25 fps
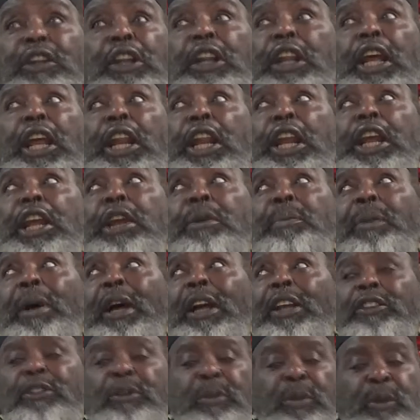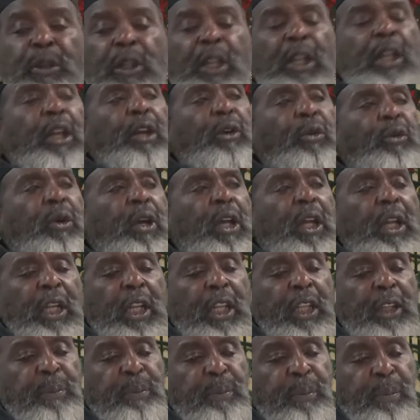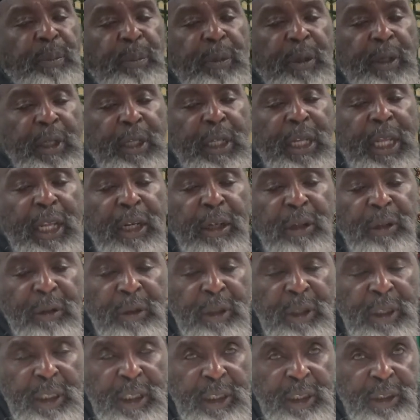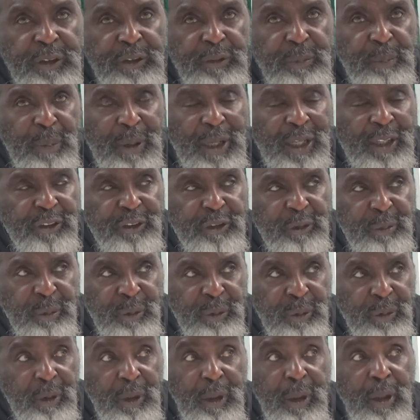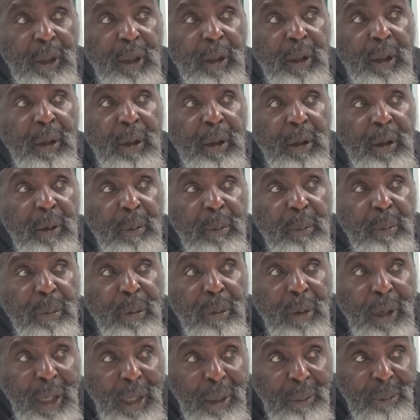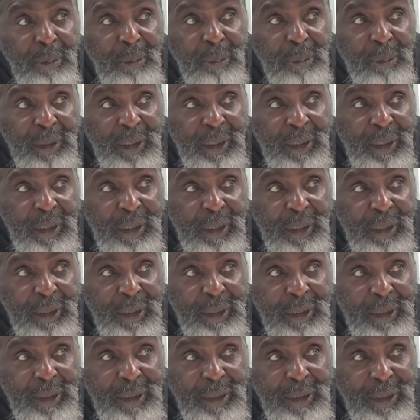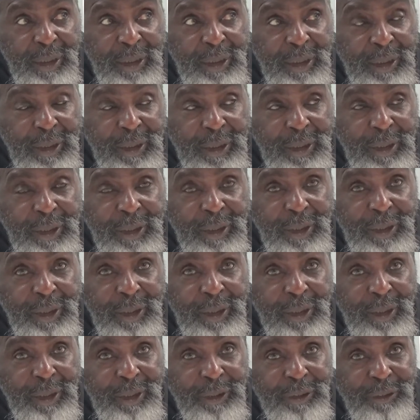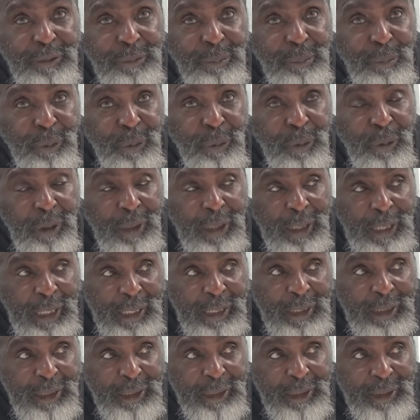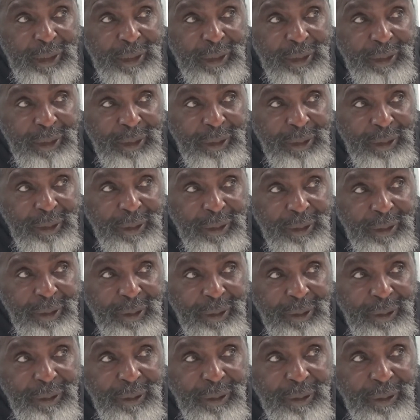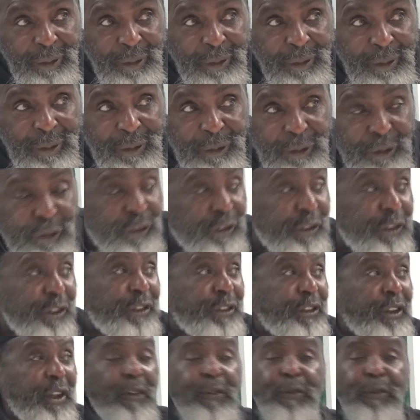that ain't possible. Well, it not only is possible, probably is more likely. Because the stuff